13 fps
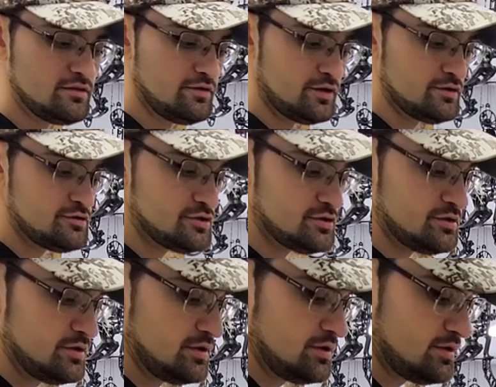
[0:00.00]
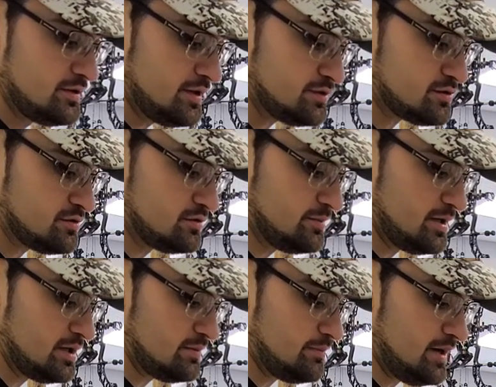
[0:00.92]
first. That's going to
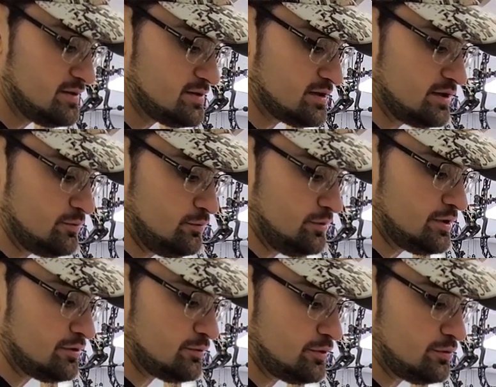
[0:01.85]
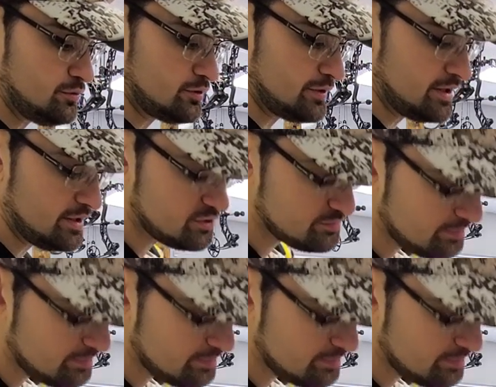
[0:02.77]
be basically 1 3/4 inch